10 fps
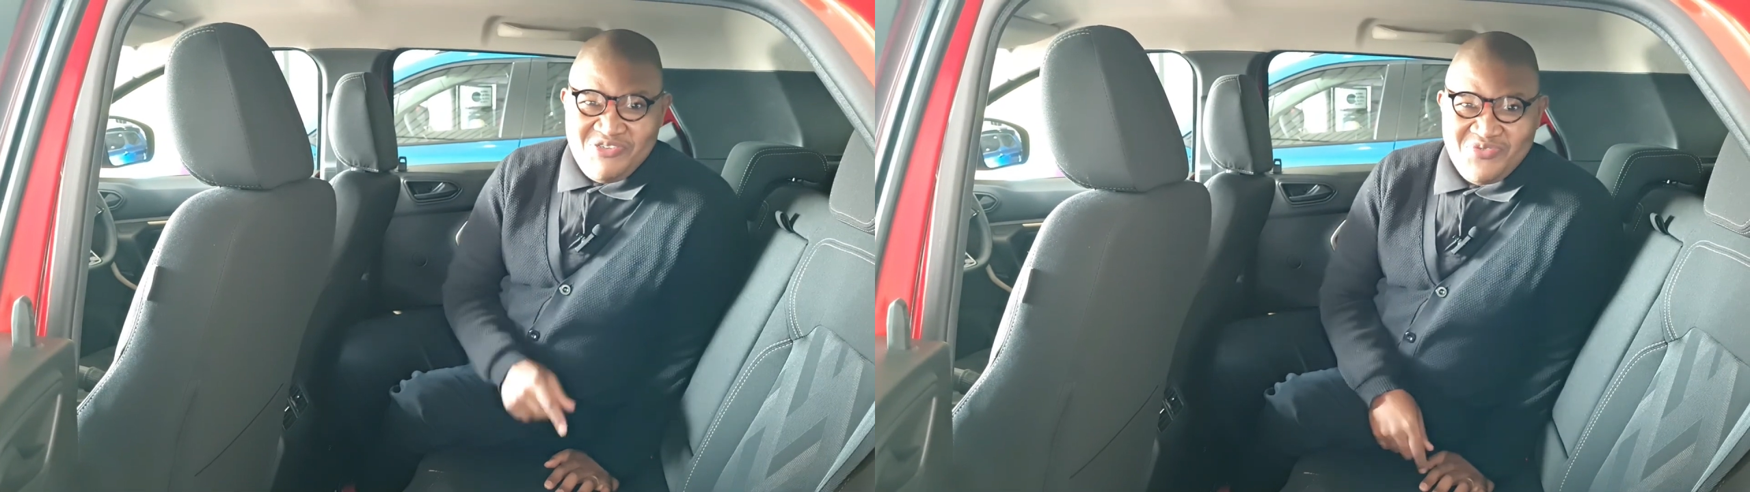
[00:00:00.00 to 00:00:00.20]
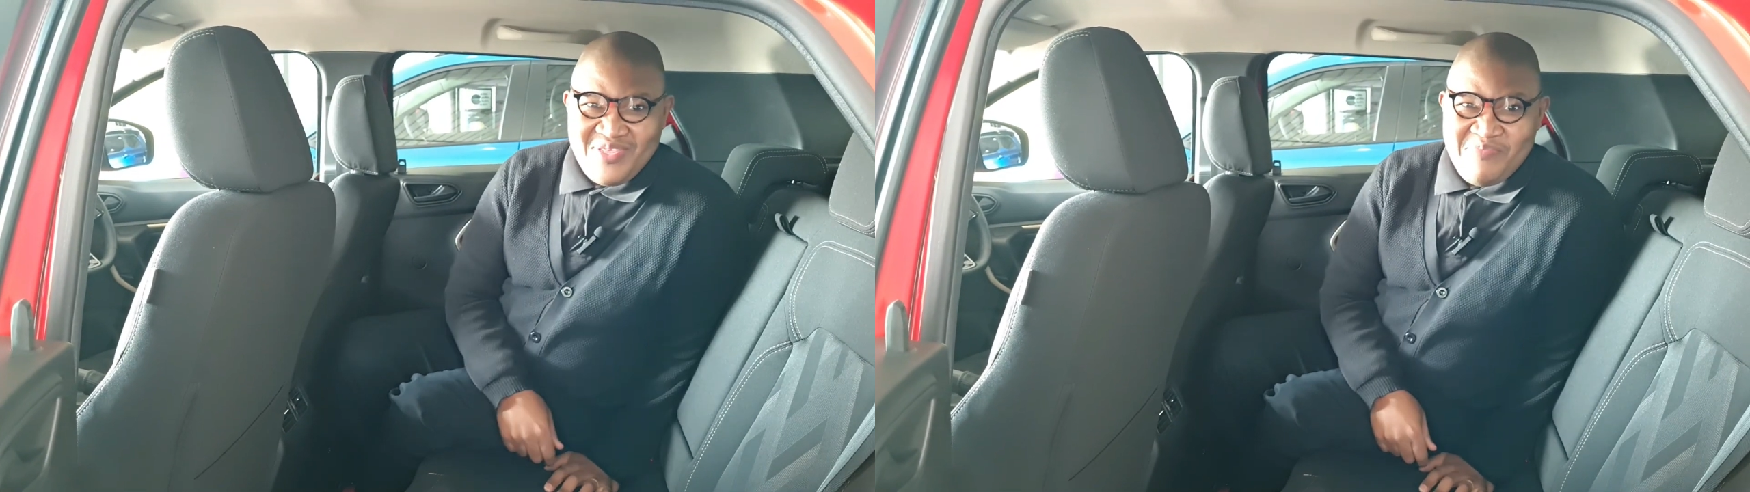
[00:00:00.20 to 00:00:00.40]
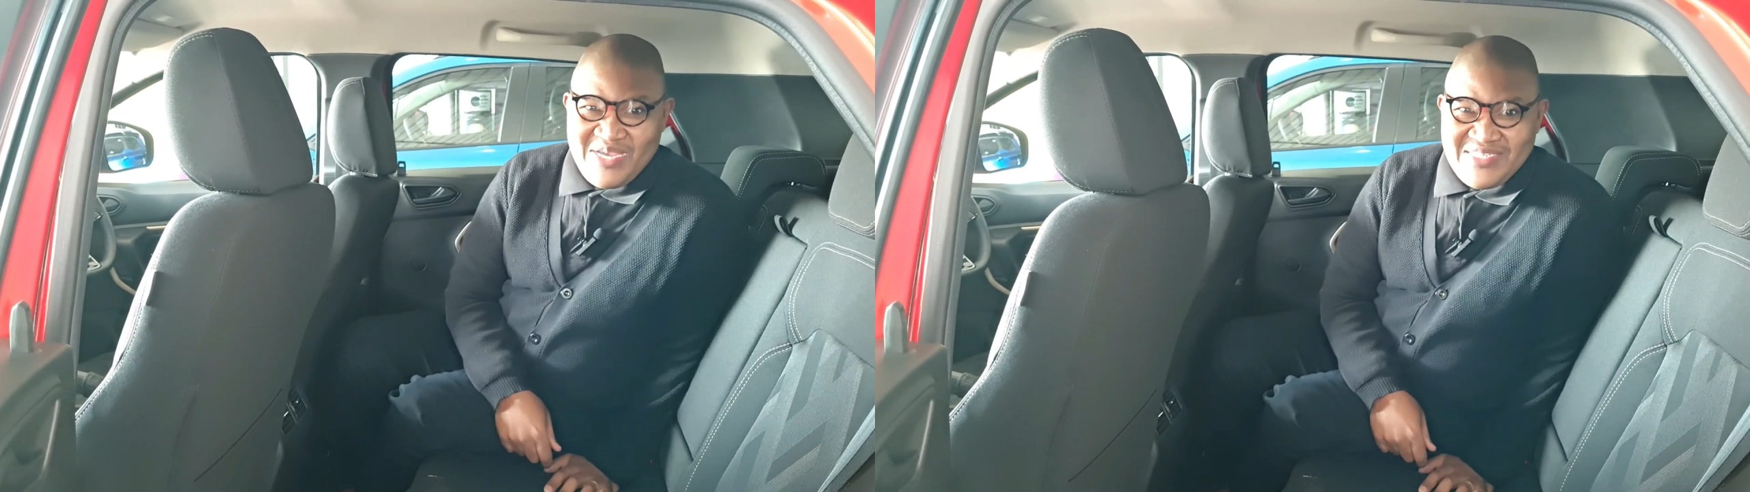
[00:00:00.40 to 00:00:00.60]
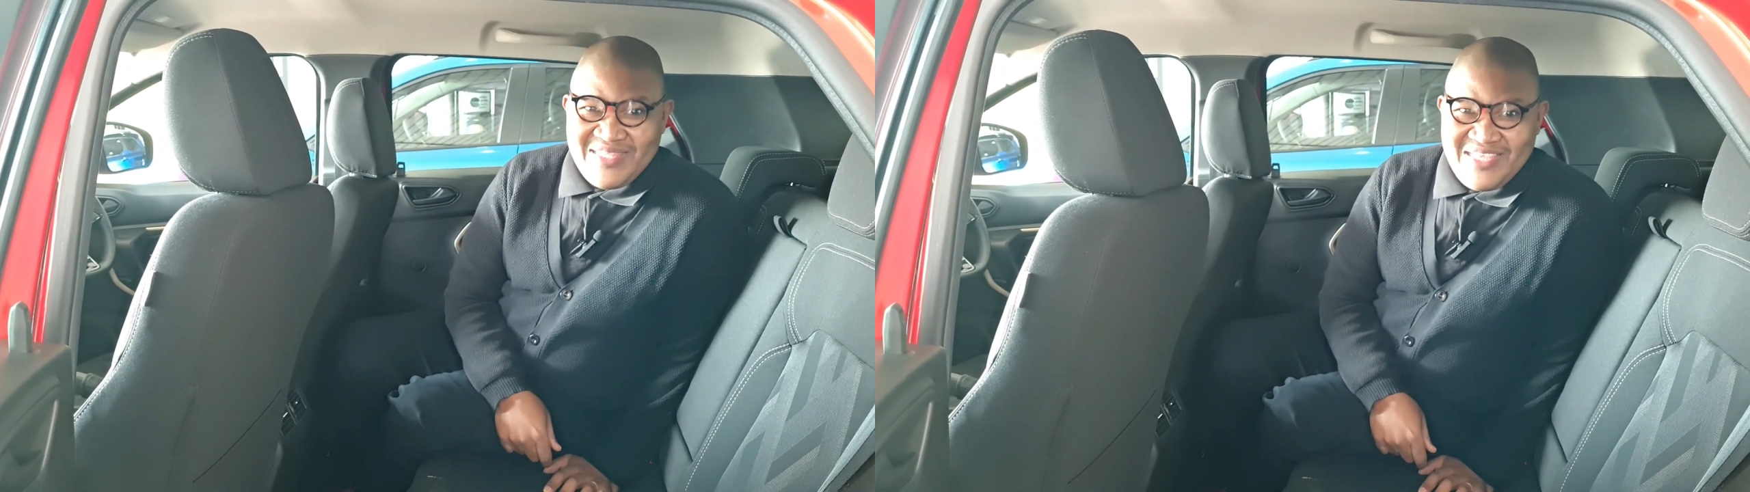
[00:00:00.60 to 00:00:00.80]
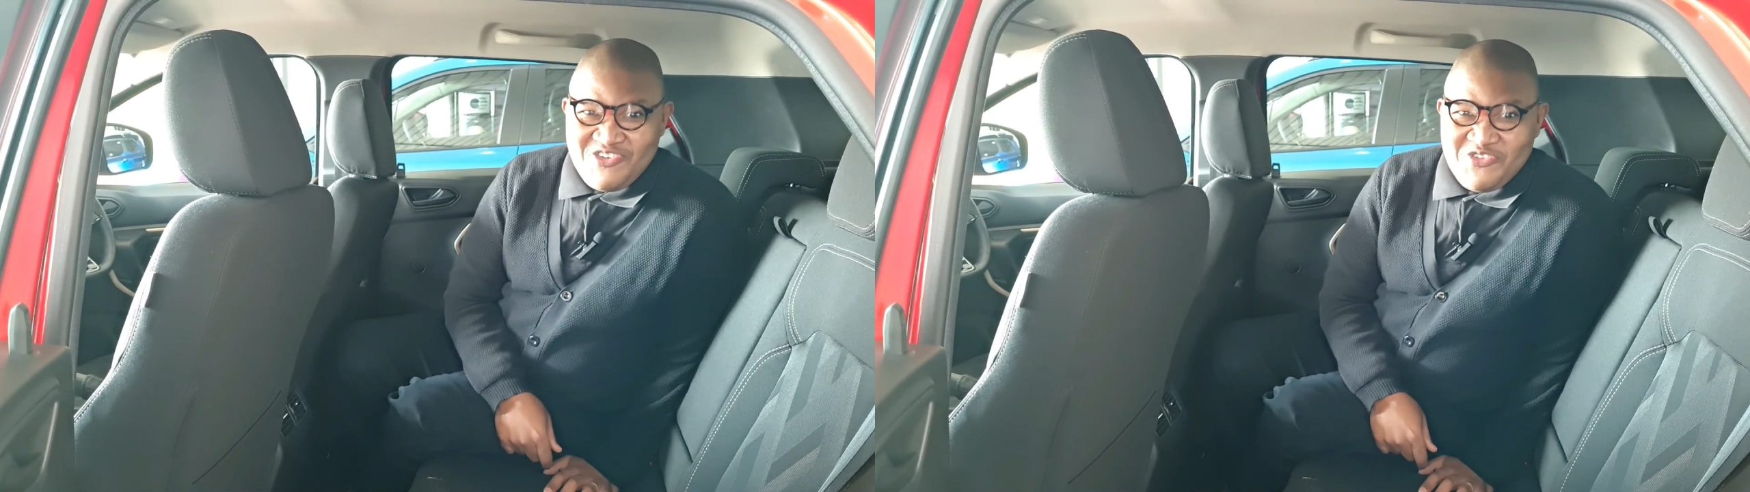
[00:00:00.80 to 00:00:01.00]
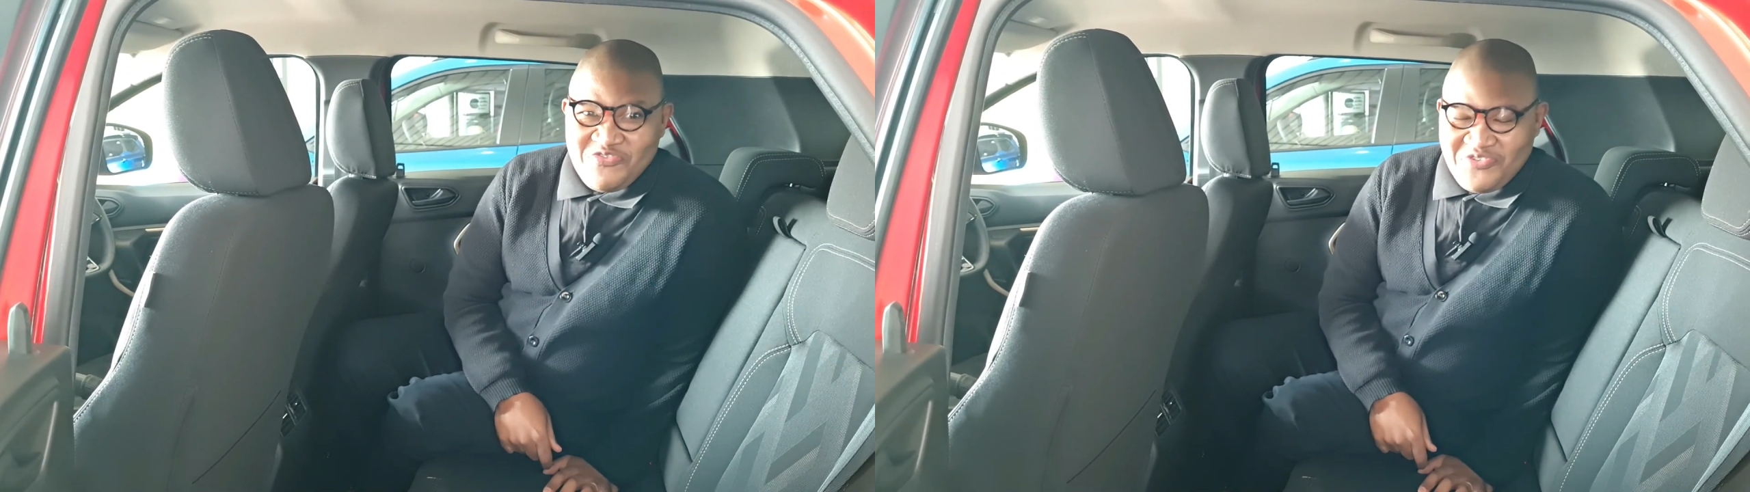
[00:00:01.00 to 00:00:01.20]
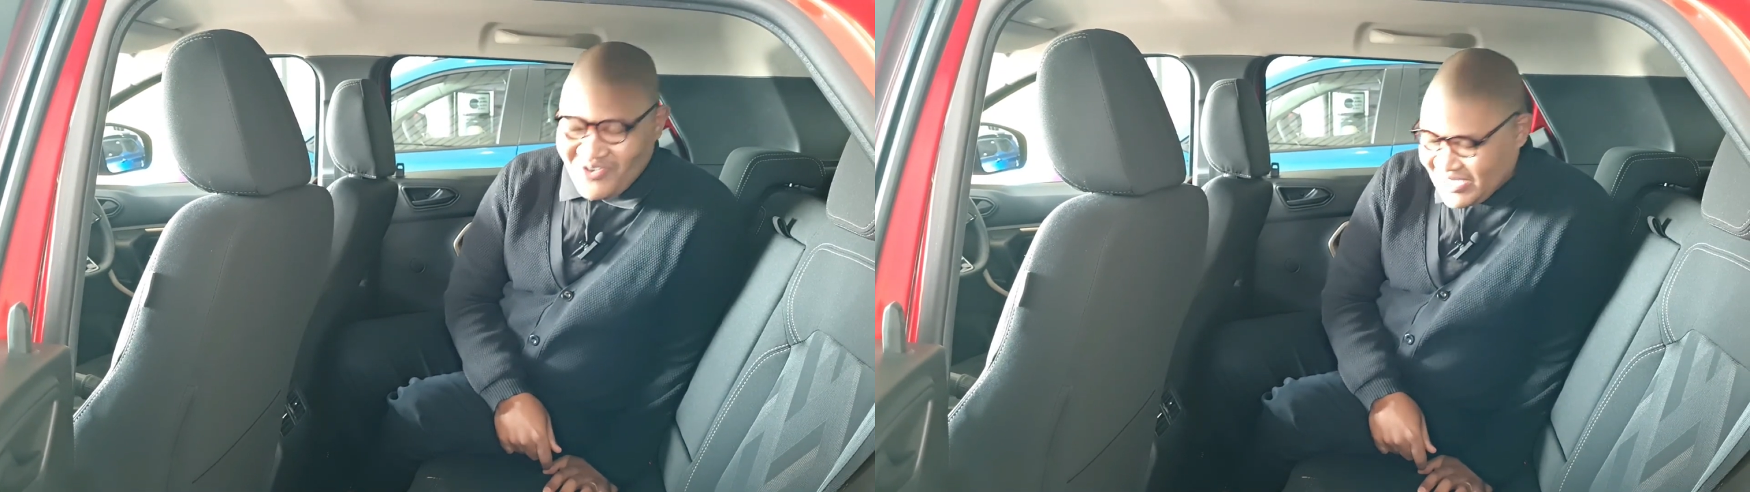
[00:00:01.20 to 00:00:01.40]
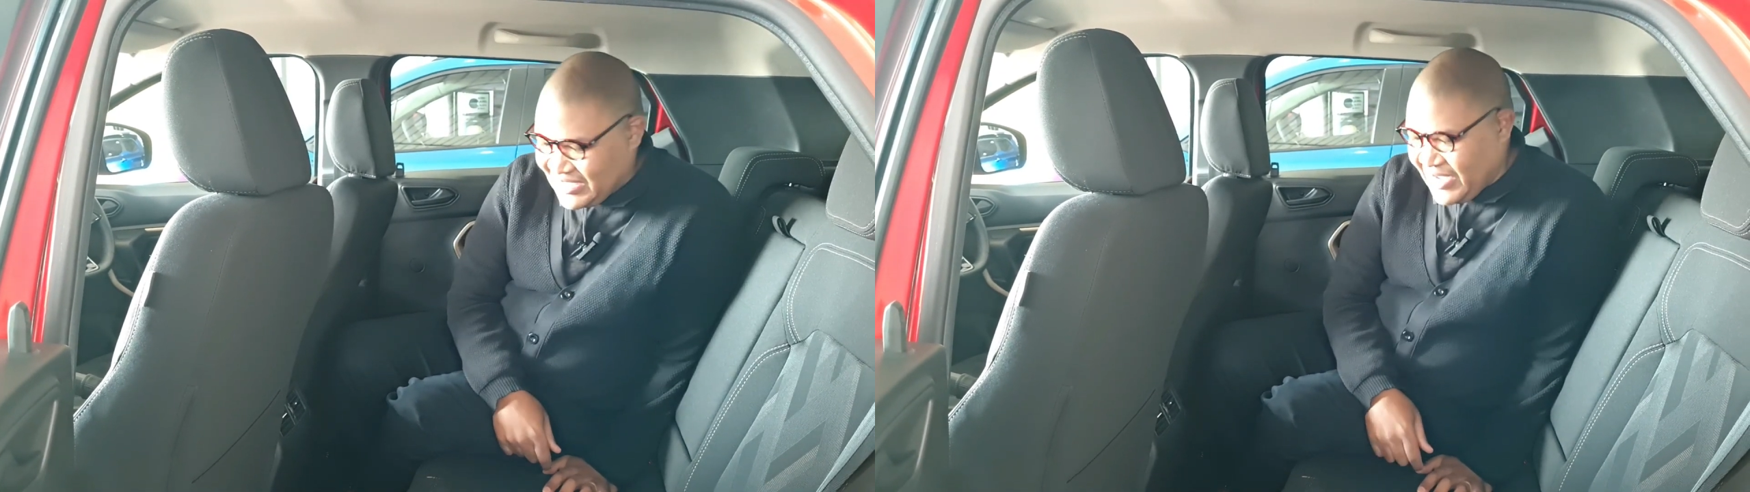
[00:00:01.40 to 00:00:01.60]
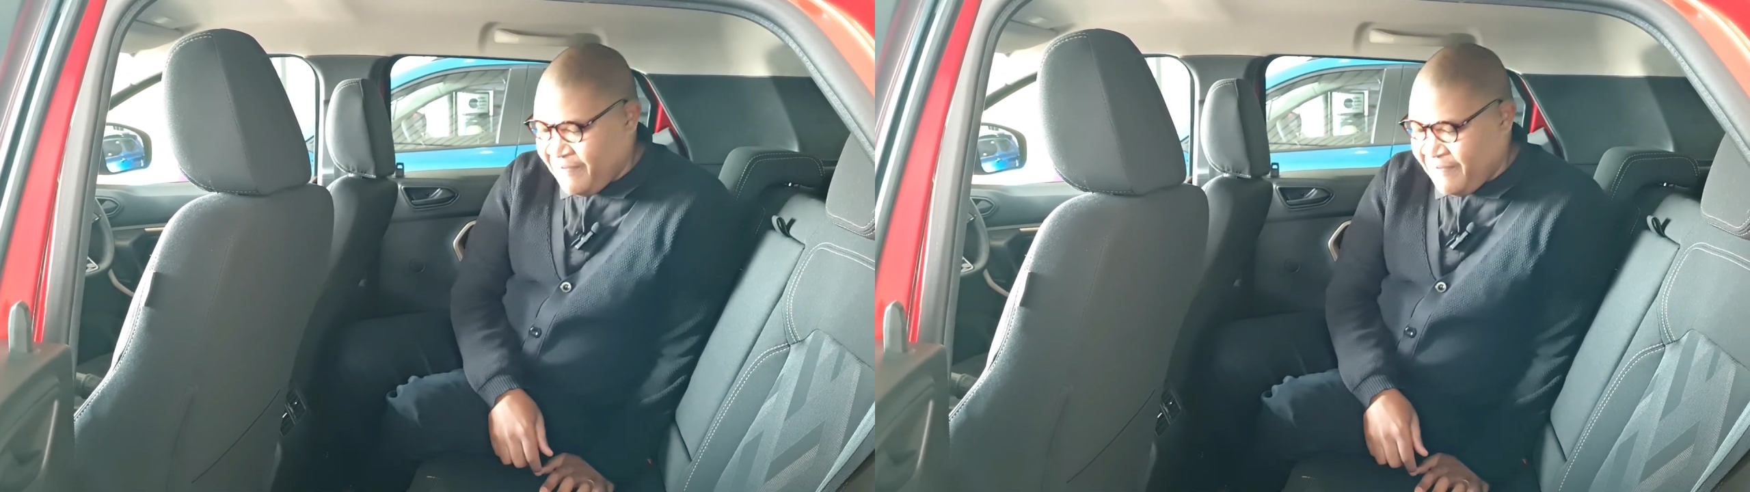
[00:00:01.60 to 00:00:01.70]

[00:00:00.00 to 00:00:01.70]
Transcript: to the budget that you've got.